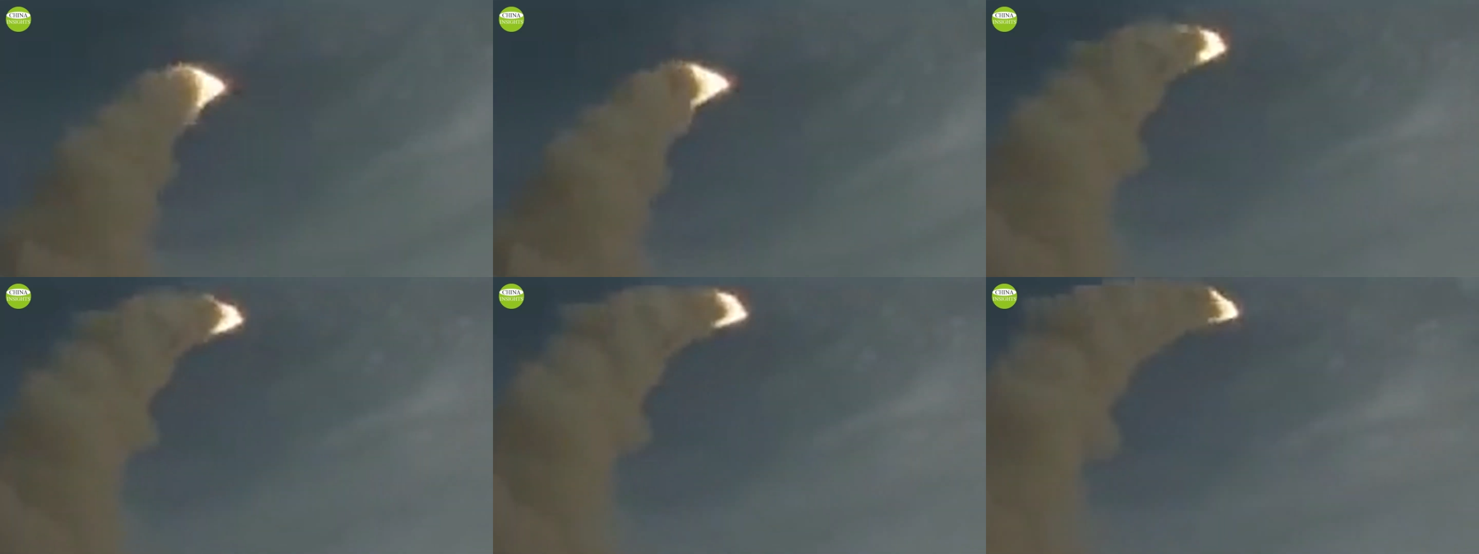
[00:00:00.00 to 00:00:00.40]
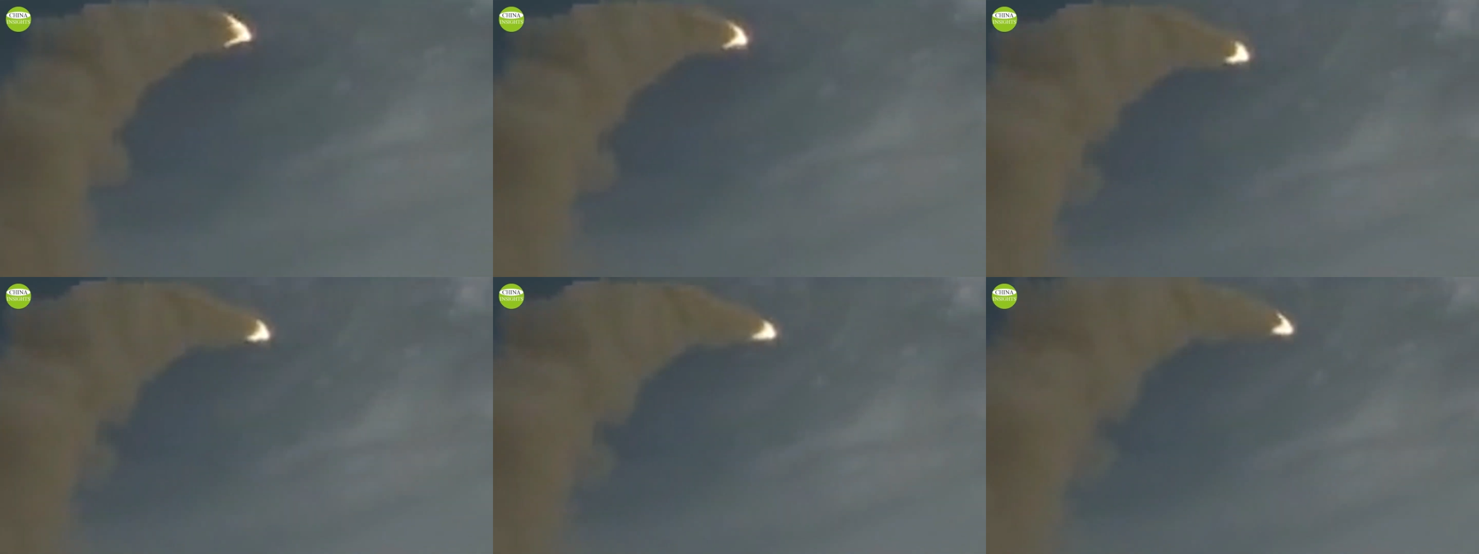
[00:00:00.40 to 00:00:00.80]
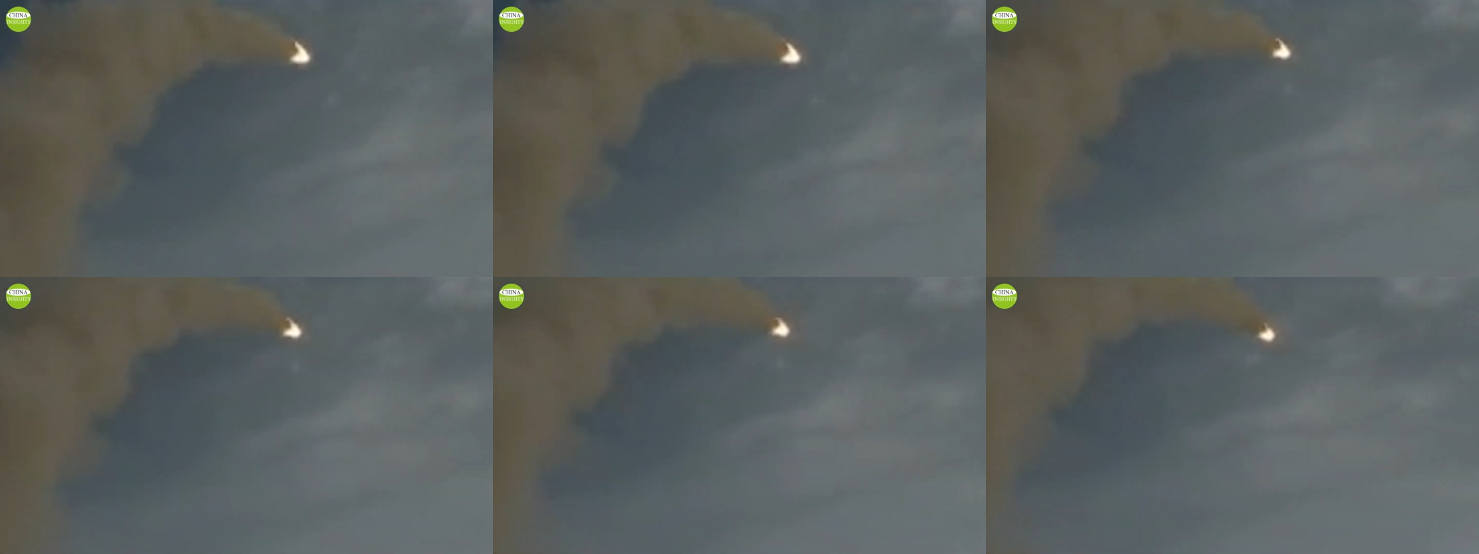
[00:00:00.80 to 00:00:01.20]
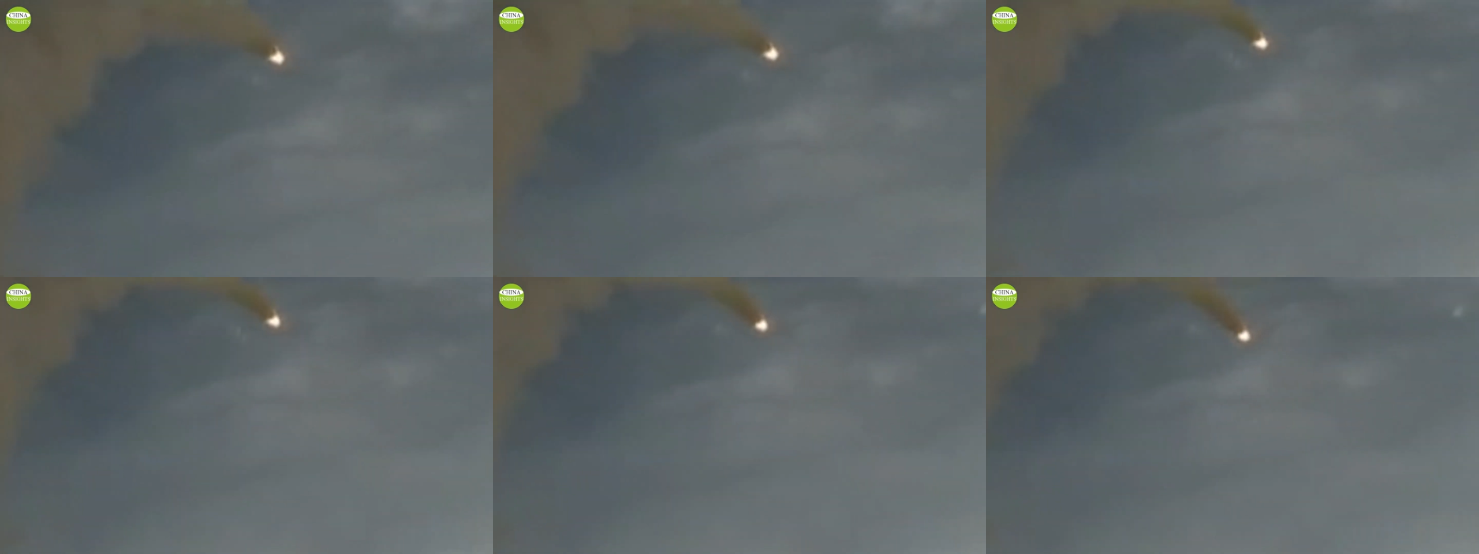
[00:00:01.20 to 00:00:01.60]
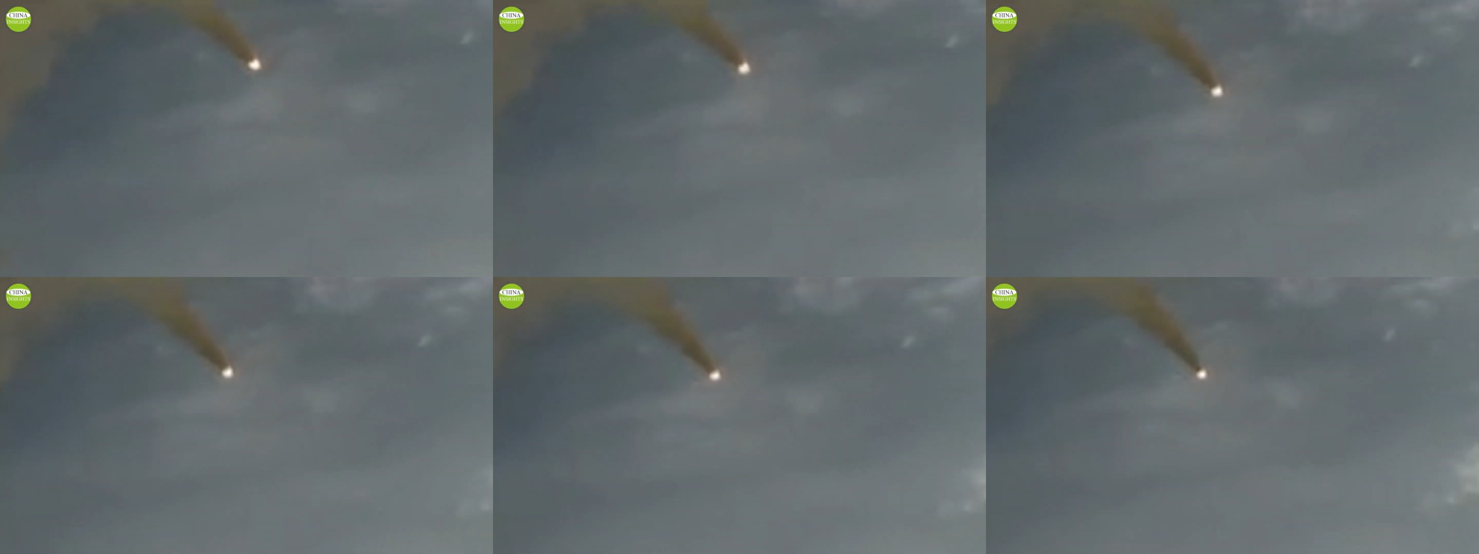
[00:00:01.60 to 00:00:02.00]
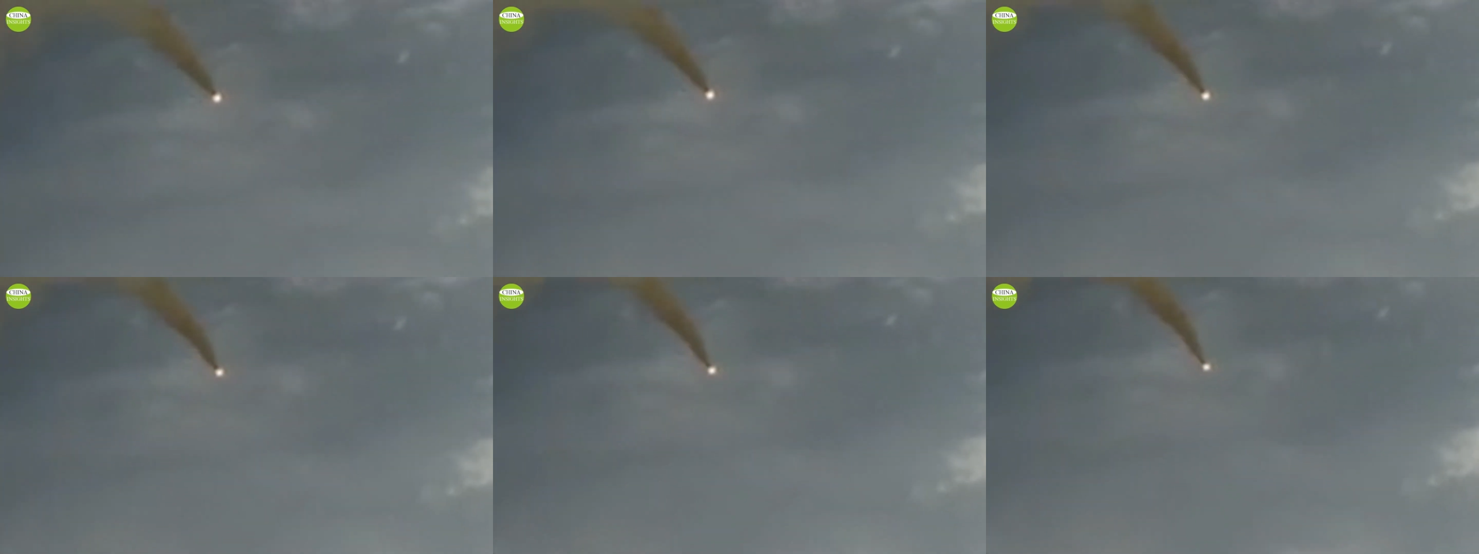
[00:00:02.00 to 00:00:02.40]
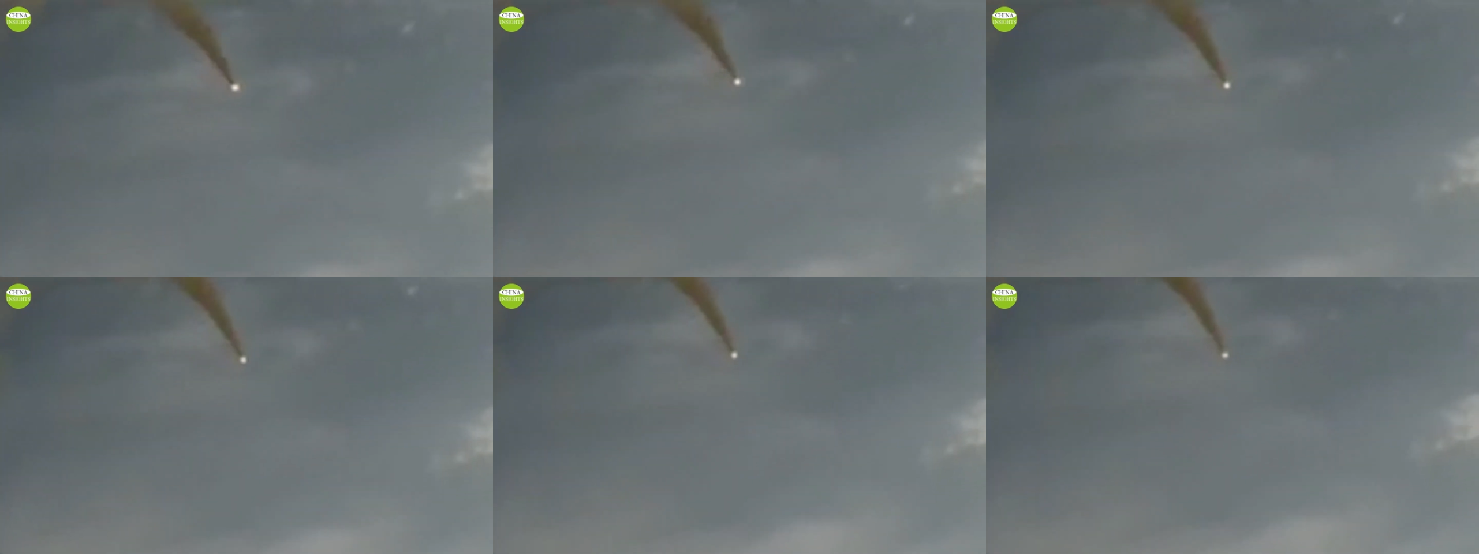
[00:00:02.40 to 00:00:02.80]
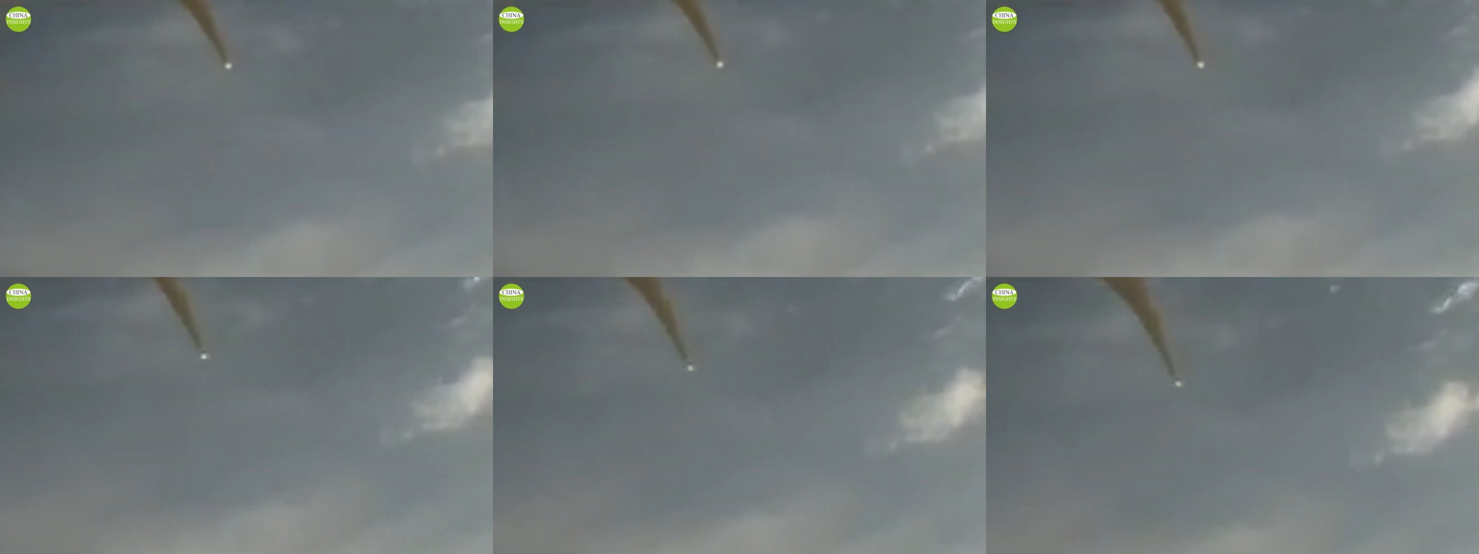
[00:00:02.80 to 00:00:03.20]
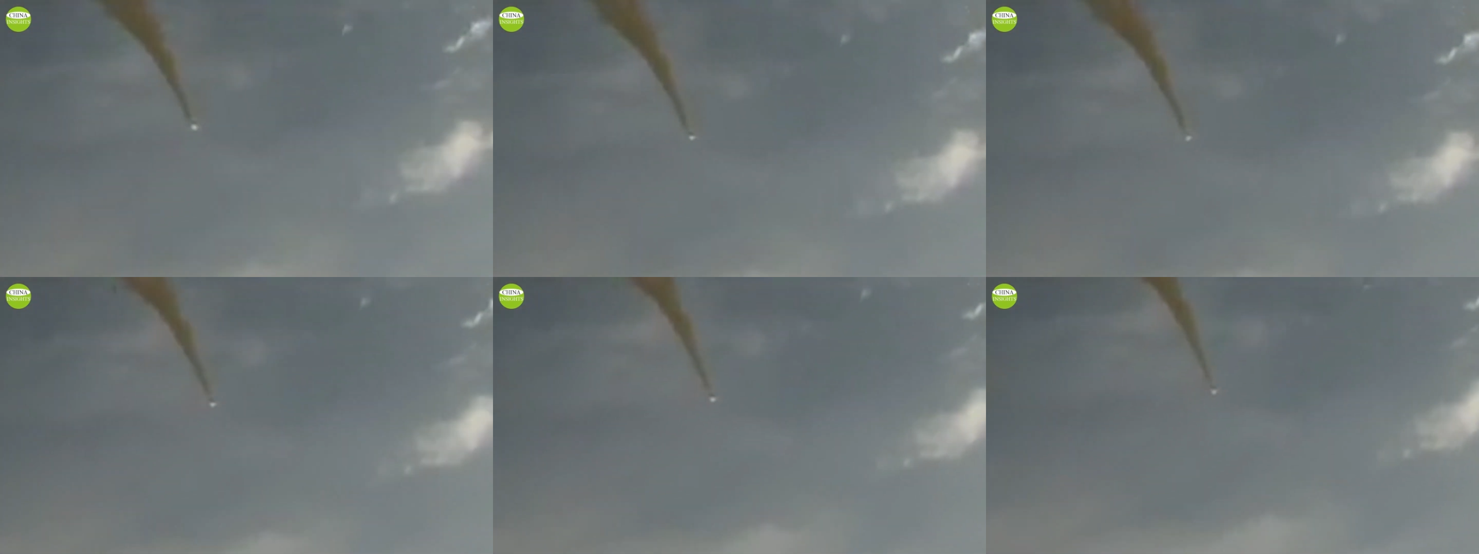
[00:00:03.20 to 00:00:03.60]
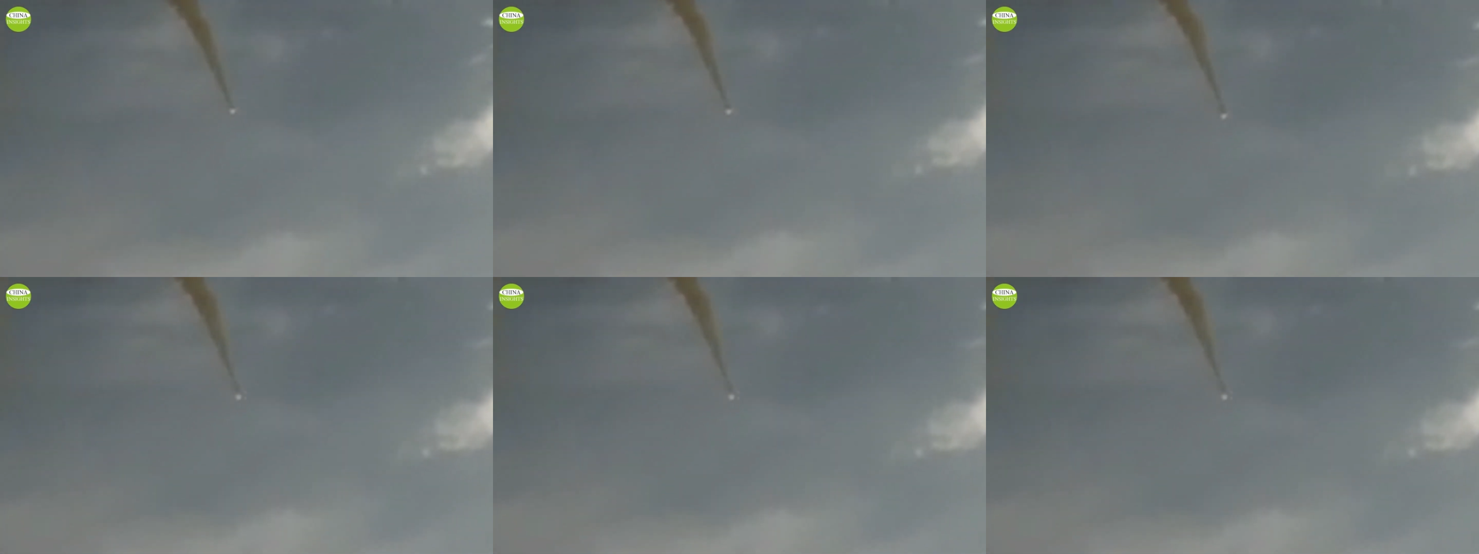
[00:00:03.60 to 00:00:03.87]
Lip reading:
[unreadable: no face in view]